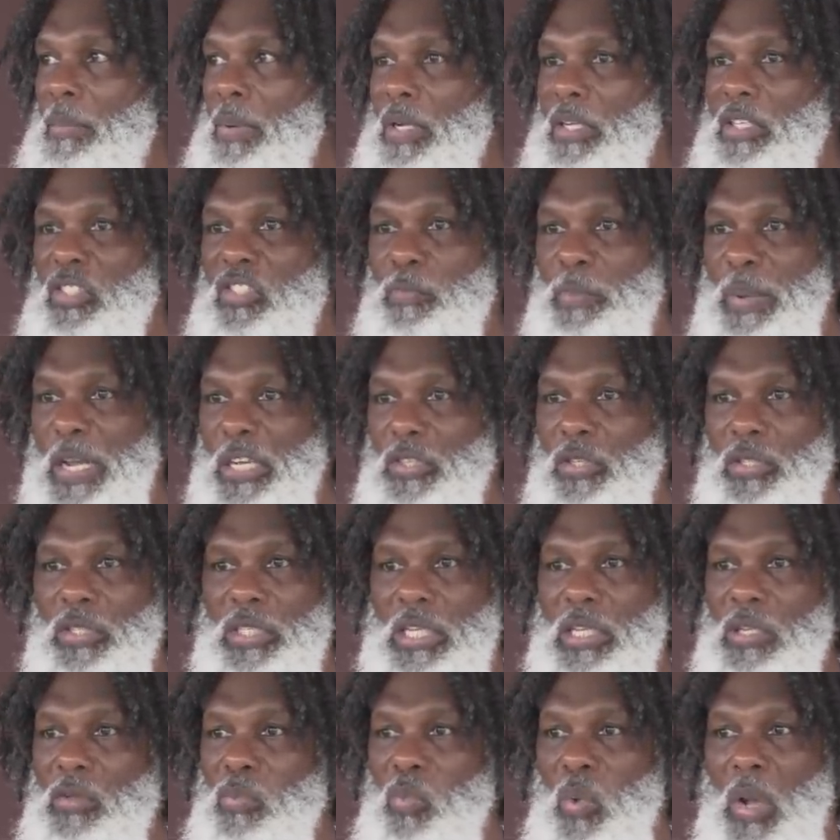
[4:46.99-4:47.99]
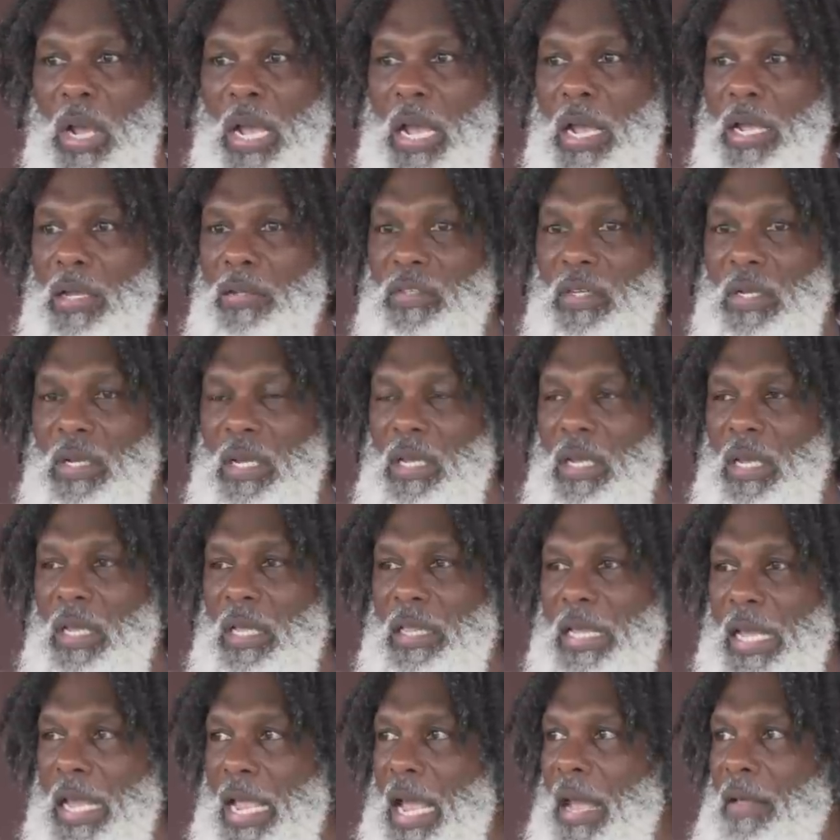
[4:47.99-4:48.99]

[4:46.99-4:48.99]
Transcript: But special team-wise, they